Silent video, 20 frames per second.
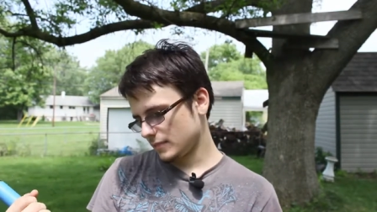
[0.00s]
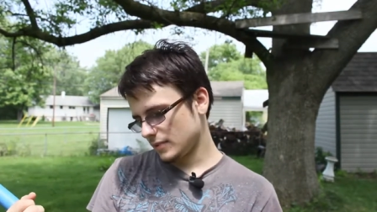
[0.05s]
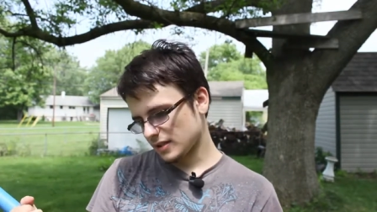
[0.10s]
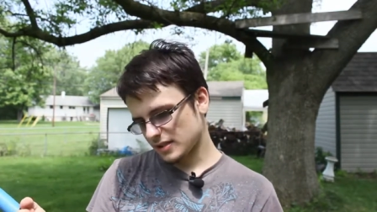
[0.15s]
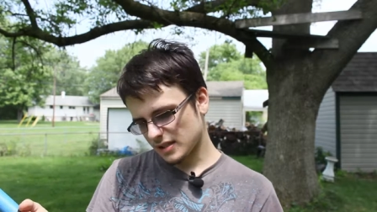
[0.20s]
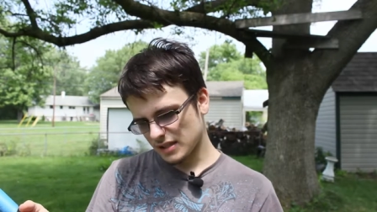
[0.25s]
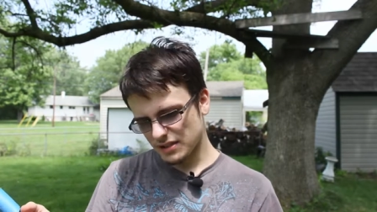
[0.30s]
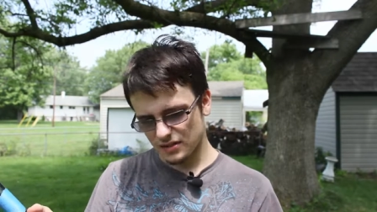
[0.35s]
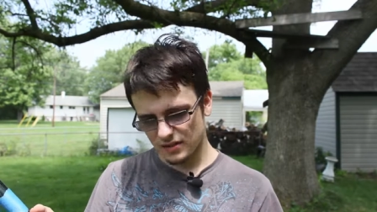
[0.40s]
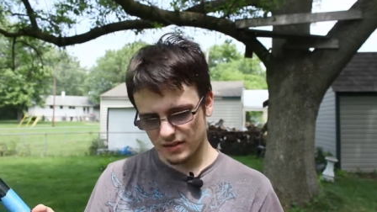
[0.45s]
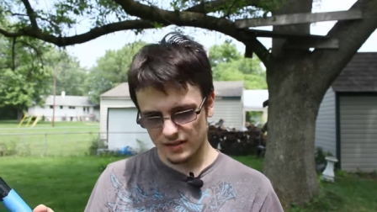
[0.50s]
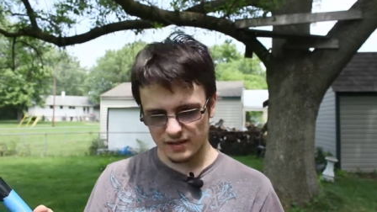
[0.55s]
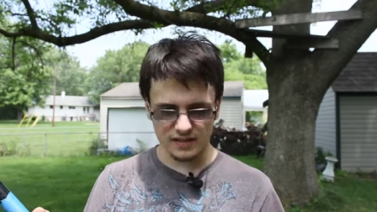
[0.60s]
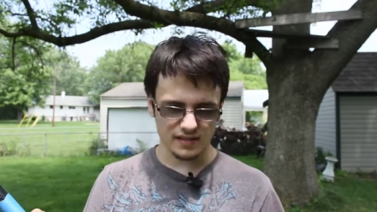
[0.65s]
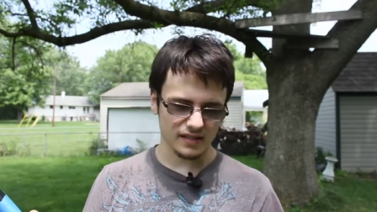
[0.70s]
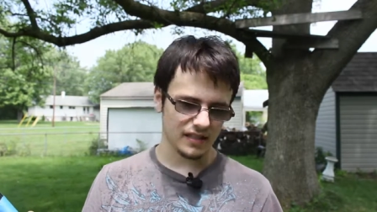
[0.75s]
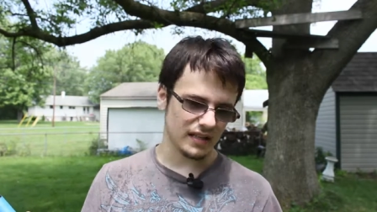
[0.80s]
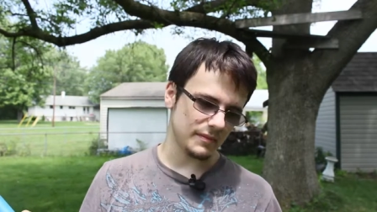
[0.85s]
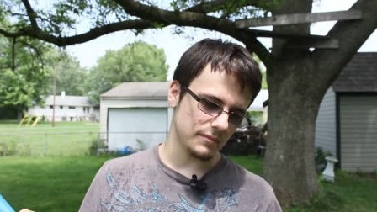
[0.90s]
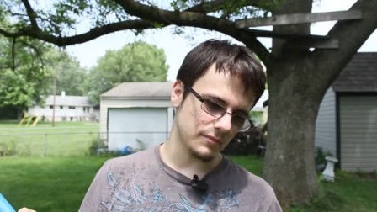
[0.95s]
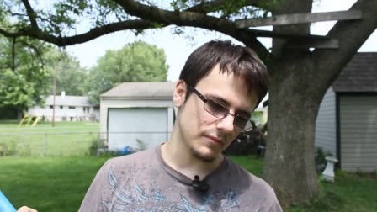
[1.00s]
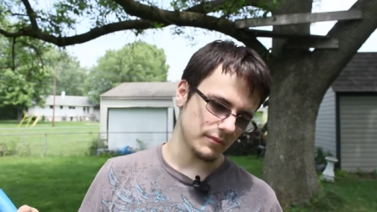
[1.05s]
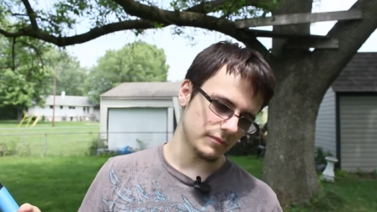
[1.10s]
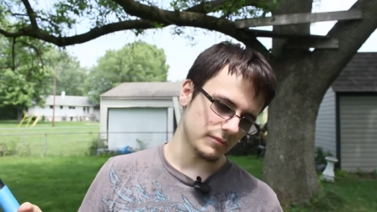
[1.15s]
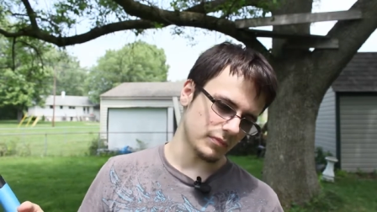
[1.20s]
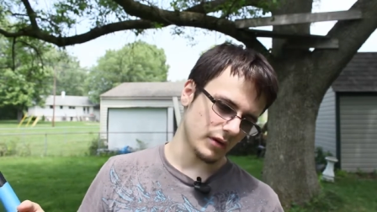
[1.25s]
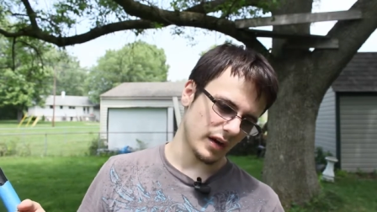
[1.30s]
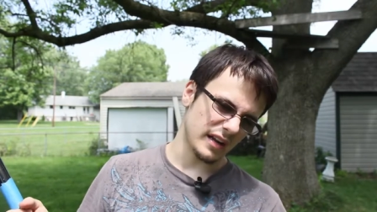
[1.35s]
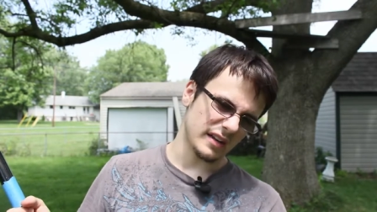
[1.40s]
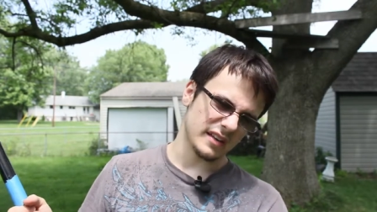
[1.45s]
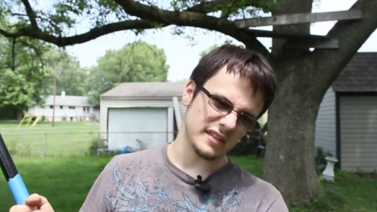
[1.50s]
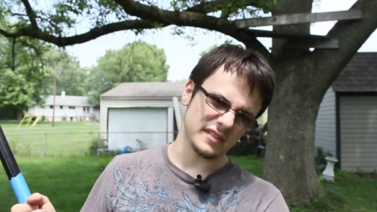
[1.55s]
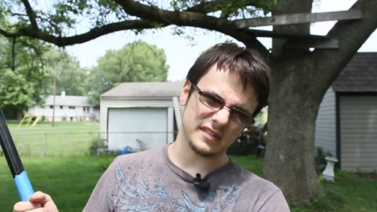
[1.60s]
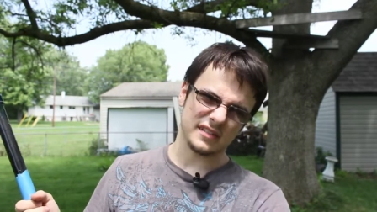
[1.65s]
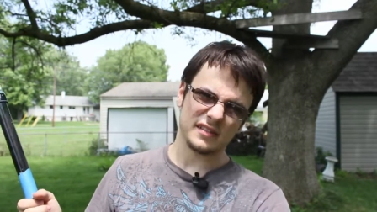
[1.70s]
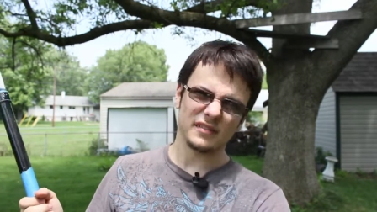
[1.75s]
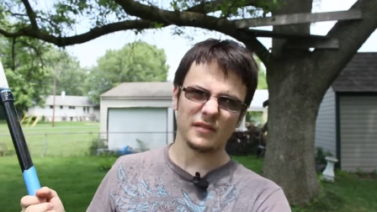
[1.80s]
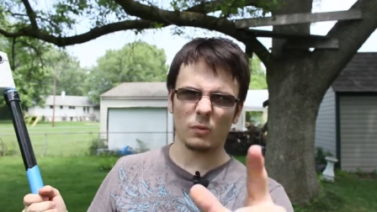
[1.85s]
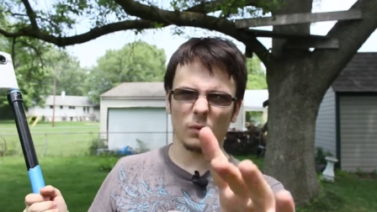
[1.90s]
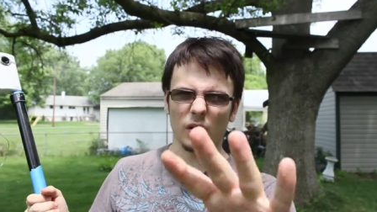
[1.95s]
essentially the same brand as
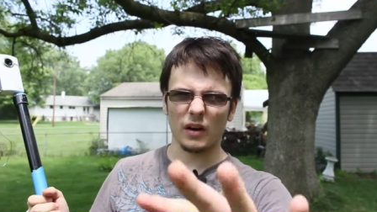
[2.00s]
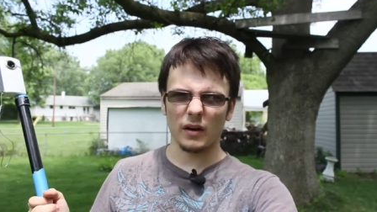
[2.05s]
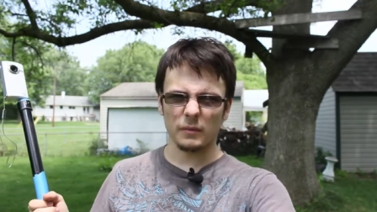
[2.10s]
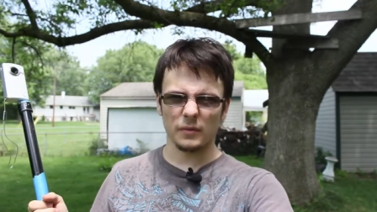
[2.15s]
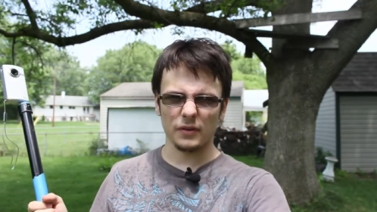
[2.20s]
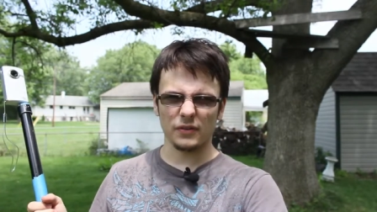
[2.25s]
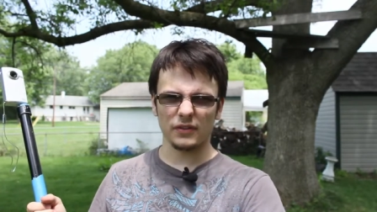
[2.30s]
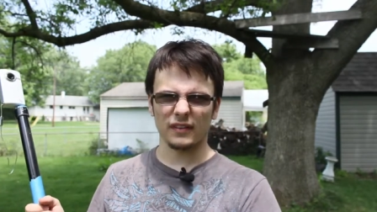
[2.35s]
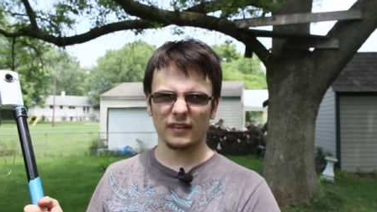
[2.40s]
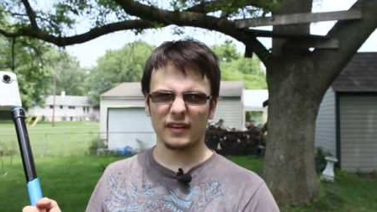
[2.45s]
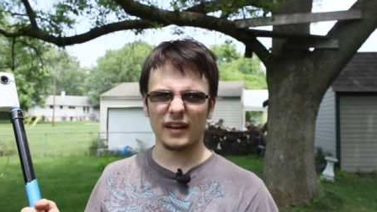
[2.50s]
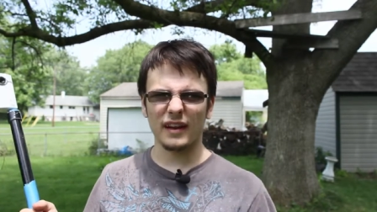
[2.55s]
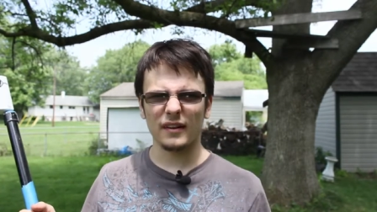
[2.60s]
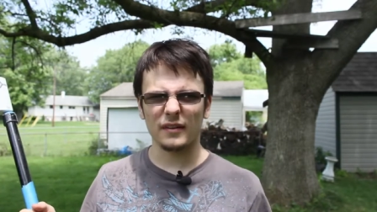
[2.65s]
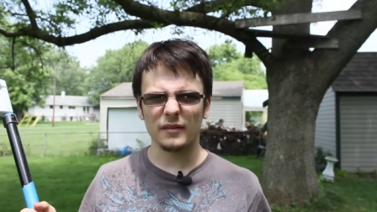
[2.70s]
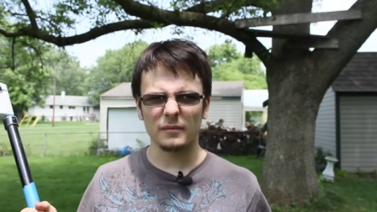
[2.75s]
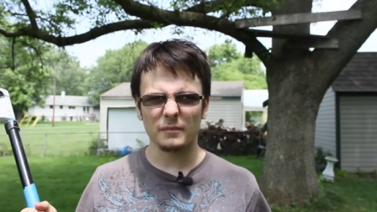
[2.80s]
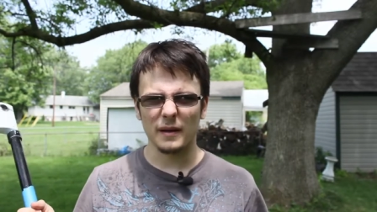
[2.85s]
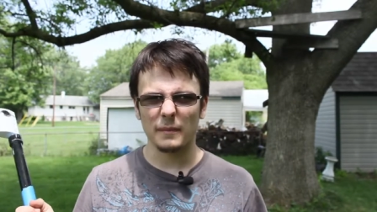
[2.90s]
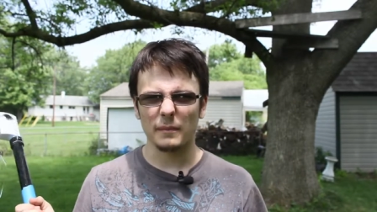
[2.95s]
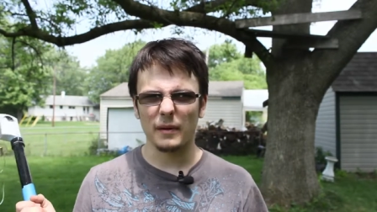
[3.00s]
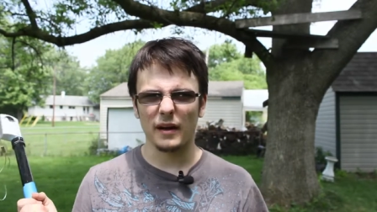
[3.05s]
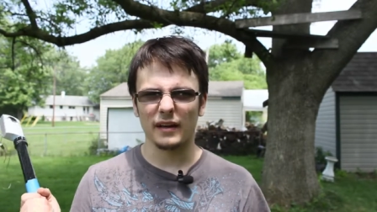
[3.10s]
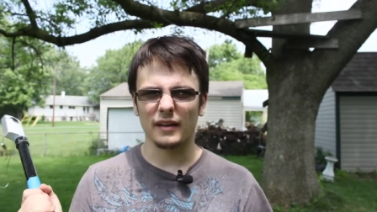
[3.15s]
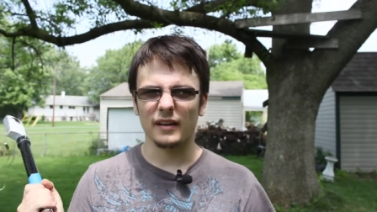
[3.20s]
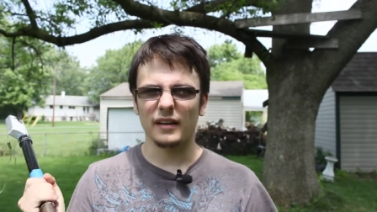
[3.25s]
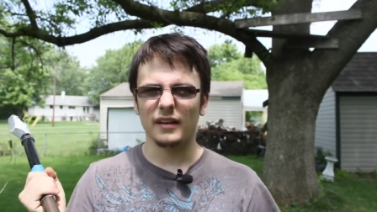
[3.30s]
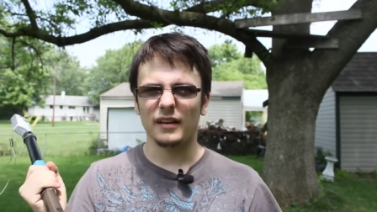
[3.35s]
the one I'm using now, made by